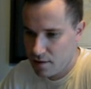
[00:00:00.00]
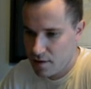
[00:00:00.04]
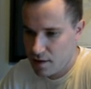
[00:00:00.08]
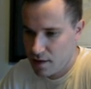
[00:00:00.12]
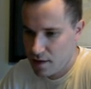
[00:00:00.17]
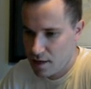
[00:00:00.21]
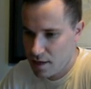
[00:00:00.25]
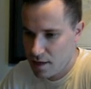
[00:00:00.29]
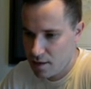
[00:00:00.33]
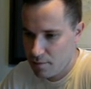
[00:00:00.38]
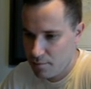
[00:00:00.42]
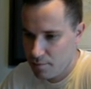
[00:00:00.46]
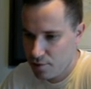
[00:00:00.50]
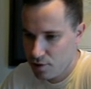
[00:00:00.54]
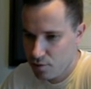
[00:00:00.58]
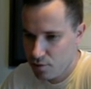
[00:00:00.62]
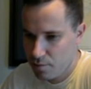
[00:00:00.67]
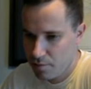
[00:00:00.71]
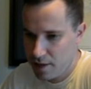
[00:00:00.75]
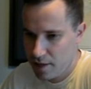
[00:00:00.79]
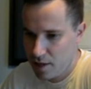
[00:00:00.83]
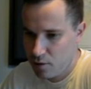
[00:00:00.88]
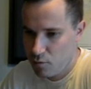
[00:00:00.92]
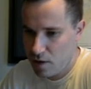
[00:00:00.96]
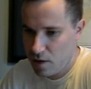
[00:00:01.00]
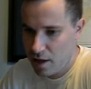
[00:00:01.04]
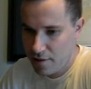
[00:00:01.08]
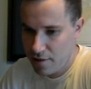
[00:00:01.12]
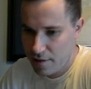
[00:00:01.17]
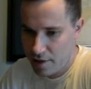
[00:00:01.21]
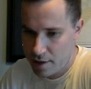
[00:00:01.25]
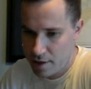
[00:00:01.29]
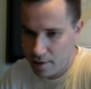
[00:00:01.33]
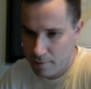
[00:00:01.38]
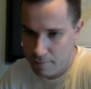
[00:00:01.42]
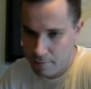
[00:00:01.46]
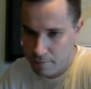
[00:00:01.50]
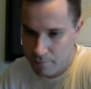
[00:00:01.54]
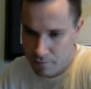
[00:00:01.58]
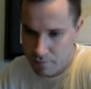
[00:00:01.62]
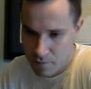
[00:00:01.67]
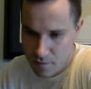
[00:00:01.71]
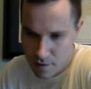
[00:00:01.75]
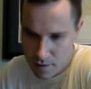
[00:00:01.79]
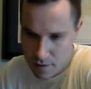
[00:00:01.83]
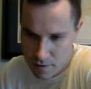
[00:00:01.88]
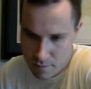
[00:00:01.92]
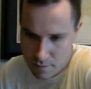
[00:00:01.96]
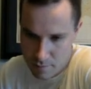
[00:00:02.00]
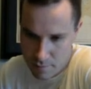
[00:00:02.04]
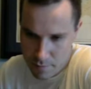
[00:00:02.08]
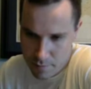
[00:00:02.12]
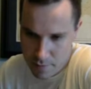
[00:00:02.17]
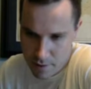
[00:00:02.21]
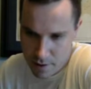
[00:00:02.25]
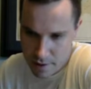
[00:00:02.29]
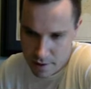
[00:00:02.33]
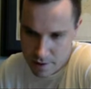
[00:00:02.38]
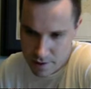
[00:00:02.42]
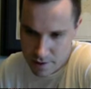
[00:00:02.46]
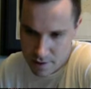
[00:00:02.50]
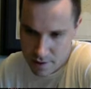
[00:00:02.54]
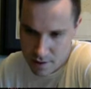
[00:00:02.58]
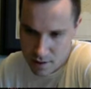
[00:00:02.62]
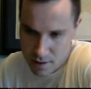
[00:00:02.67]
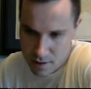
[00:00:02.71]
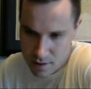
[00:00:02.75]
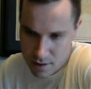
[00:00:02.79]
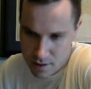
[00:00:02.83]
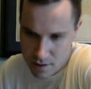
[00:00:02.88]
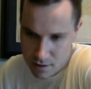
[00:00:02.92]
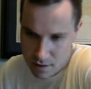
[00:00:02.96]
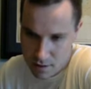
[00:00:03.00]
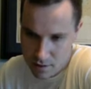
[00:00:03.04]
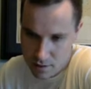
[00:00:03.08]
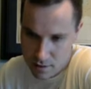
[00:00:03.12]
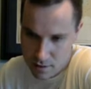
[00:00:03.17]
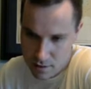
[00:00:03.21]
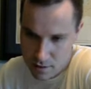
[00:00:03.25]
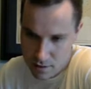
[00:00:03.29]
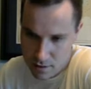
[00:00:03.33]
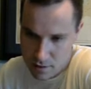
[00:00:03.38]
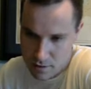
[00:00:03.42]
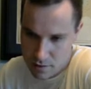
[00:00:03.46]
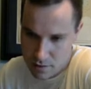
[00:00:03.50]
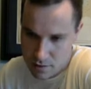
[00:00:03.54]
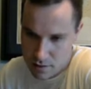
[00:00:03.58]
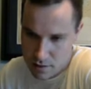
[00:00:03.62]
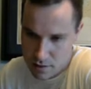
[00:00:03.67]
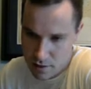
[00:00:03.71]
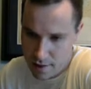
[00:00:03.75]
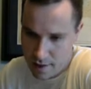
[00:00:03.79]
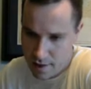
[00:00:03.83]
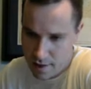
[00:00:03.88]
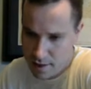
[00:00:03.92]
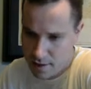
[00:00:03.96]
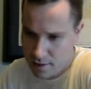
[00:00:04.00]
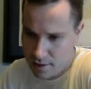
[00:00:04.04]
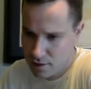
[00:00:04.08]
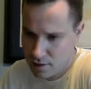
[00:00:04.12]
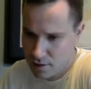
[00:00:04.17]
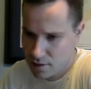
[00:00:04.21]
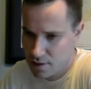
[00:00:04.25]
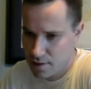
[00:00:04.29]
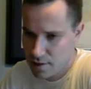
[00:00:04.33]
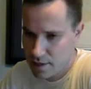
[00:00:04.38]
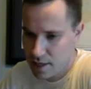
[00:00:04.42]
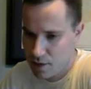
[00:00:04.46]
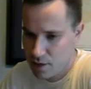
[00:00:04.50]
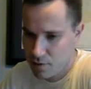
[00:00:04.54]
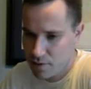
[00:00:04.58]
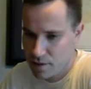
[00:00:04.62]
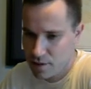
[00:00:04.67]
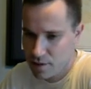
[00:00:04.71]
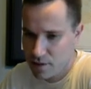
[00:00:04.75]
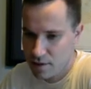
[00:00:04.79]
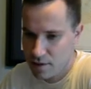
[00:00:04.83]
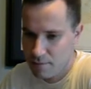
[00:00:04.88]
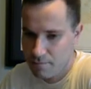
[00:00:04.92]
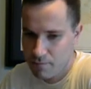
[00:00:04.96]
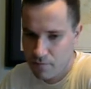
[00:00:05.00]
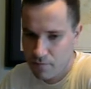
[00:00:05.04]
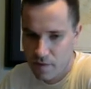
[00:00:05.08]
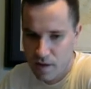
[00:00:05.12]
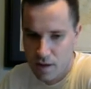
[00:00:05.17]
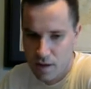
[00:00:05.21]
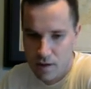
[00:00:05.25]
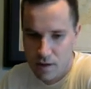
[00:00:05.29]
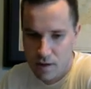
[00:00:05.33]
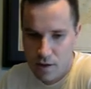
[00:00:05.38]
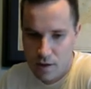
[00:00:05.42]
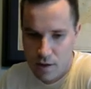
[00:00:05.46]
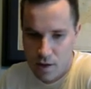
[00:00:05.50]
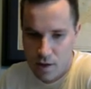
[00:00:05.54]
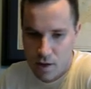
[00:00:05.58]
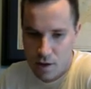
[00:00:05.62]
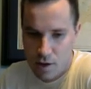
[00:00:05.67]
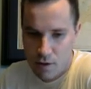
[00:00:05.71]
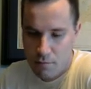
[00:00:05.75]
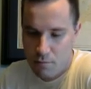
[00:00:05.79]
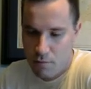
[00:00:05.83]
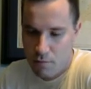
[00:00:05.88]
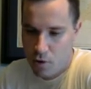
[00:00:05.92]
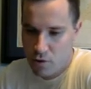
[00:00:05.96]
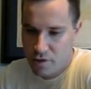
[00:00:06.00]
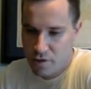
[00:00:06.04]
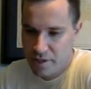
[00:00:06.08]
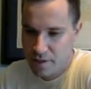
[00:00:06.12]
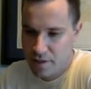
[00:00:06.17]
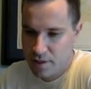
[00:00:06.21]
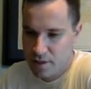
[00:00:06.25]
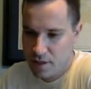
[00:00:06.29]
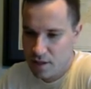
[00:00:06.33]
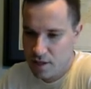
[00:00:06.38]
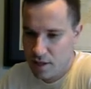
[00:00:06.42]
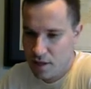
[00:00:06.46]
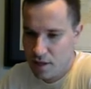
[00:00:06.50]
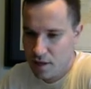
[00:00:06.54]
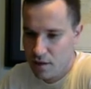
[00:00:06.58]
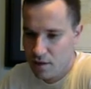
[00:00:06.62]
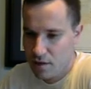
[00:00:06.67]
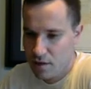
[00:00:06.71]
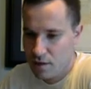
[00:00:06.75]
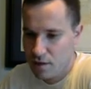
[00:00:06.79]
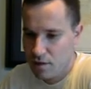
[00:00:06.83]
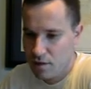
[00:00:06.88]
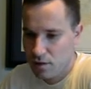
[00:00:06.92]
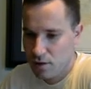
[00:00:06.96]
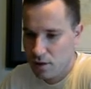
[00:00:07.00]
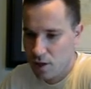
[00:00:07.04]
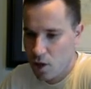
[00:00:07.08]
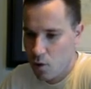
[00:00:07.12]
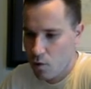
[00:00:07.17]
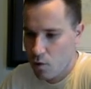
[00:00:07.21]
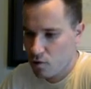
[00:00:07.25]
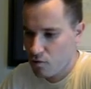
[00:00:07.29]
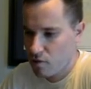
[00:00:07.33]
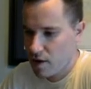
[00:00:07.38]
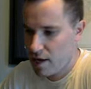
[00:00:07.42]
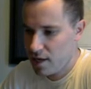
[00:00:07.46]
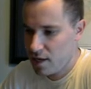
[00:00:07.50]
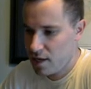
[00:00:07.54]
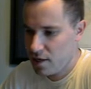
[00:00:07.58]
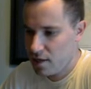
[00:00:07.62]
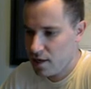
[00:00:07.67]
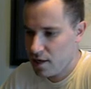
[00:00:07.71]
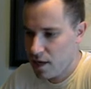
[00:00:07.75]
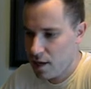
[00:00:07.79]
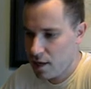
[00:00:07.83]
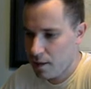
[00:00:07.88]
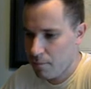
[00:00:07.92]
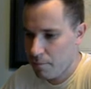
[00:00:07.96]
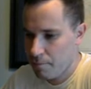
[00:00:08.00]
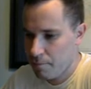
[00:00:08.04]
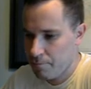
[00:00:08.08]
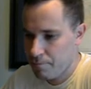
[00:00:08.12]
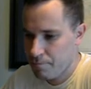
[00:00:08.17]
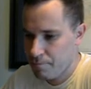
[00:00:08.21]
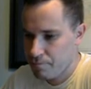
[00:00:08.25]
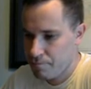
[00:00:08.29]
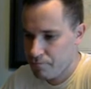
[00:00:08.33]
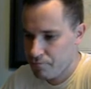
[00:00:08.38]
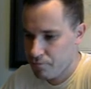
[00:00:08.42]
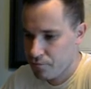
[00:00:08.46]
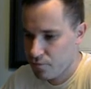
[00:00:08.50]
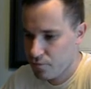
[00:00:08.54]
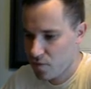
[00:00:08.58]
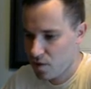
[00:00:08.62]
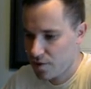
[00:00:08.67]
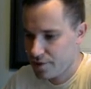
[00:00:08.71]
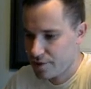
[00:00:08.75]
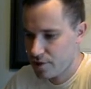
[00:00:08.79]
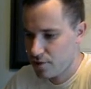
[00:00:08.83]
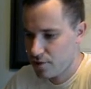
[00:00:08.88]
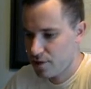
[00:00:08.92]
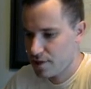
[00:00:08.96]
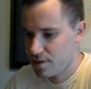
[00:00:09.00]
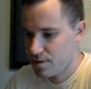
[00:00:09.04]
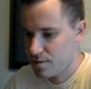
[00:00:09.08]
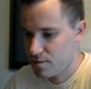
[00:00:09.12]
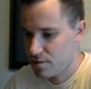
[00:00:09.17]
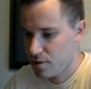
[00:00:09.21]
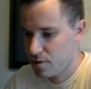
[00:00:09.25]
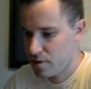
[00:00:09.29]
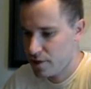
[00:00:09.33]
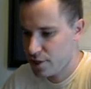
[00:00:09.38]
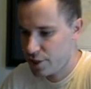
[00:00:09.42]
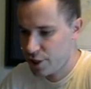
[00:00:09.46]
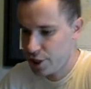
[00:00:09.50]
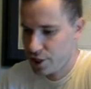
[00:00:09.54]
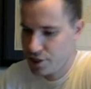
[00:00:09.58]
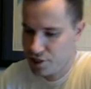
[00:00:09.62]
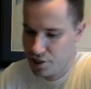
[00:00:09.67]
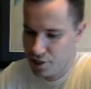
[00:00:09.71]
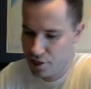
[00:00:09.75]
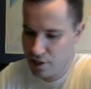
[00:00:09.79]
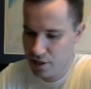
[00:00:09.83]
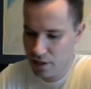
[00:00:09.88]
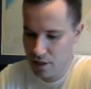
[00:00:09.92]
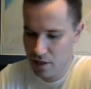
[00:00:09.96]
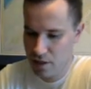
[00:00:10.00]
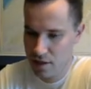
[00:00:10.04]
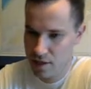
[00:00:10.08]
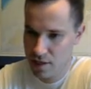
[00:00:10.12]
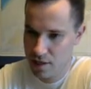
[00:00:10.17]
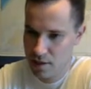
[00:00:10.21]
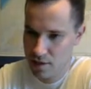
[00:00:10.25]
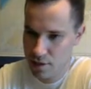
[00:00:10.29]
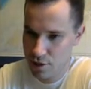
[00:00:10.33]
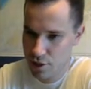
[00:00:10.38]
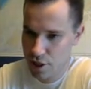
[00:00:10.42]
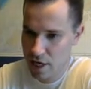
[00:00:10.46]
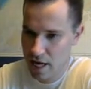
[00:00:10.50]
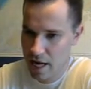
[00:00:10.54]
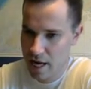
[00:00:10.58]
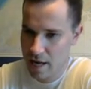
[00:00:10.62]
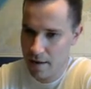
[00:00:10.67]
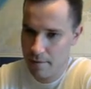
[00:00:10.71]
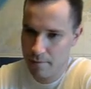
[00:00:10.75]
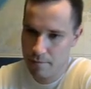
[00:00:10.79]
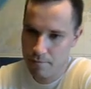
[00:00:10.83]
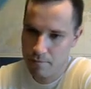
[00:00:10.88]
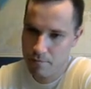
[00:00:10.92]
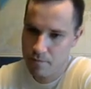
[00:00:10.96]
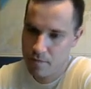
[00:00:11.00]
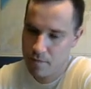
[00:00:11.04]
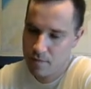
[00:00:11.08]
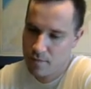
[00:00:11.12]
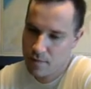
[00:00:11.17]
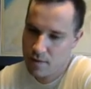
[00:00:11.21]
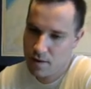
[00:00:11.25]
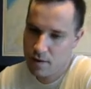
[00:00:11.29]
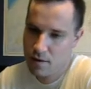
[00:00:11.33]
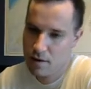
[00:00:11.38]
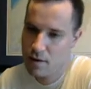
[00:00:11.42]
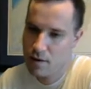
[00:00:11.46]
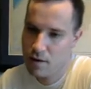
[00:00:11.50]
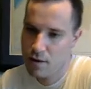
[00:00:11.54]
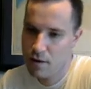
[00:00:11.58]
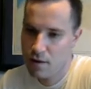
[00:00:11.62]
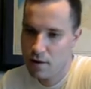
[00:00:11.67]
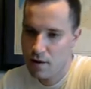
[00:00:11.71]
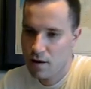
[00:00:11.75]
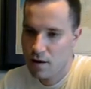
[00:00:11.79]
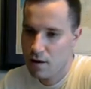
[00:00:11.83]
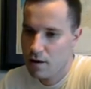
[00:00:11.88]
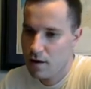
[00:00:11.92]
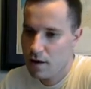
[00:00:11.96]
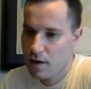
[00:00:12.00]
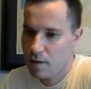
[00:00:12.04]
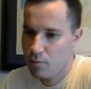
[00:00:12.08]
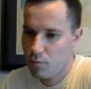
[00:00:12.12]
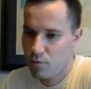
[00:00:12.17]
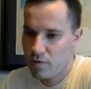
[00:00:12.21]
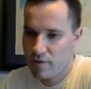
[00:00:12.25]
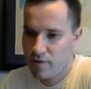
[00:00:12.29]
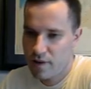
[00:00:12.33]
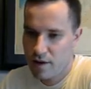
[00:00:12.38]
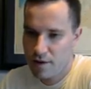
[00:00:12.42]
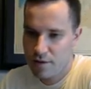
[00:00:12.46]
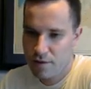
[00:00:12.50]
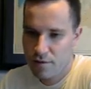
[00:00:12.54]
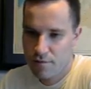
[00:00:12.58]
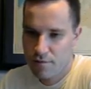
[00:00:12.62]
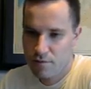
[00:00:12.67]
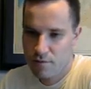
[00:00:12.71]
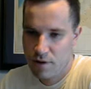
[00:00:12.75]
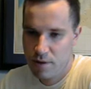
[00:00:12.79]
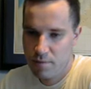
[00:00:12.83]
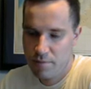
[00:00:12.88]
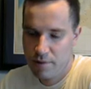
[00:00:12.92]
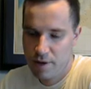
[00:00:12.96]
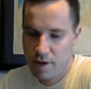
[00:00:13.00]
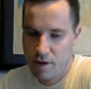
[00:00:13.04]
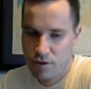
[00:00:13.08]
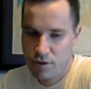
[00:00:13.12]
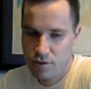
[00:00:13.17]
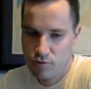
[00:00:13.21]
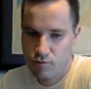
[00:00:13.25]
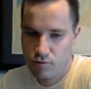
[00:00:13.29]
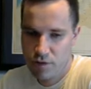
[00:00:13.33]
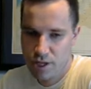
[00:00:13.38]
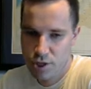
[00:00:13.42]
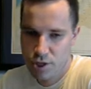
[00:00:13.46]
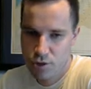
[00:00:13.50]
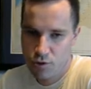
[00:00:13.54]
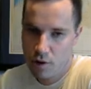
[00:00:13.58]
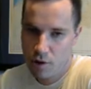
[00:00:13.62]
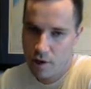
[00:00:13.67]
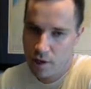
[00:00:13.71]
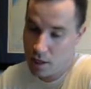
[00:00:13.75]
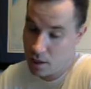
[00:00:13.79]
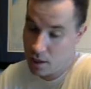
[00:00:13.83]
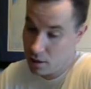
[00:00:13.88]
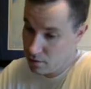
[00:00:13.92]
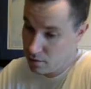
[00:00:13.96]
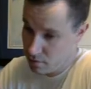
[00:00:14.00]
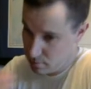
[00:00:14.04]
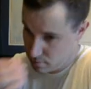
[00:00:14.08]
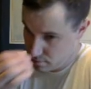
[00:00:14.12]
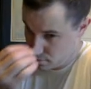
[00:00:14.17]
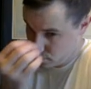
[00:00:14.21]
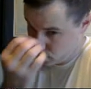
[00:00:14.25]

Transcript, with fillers: Uh, blue played well there, but uh, yeah, it looks like it was a mostly lower rated game. So let's throw a GG in the chat. Um, we've got three players rejoining.